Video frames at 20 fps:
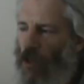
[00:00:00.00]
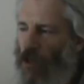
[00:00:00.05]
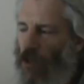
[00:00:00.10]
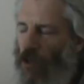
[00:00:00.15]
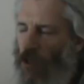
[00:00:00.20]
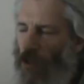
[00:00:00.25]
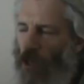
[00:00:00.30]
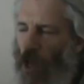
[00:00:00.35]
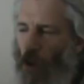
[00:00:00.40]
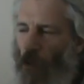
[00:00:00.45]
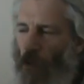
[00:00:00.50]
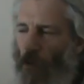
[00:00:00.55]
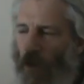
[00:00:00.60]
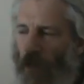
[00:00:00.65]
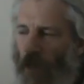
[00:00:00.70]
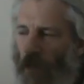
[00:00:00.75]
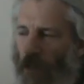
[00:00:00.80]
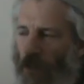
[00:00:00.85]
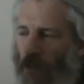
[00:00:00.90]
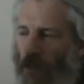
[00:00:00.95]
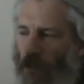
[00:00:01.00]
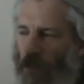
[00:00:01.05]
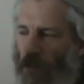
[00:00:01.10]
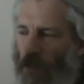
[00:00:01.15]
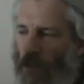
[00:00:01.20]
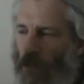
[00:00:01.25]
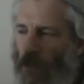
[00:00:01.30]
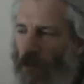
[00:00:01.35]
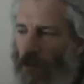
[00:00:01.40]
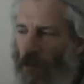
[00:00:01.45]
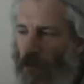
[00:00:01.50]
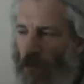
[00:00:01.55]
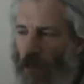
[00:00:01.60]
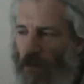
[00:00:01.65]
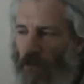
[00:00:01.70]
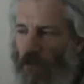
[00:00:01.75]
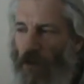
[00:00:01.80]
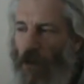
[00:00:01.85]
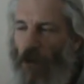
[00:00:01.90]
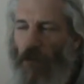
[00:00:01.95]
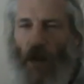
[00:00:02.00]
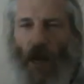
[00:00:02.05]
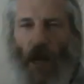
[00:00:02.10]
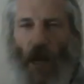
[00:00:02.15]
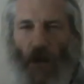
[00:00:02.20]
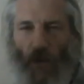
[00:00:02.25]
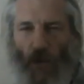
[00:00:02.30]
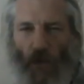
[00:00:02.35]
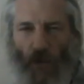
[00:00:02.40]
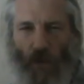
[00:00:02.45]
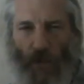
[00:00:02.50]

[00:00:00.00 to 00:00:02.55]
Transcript: Tony's, even though it had all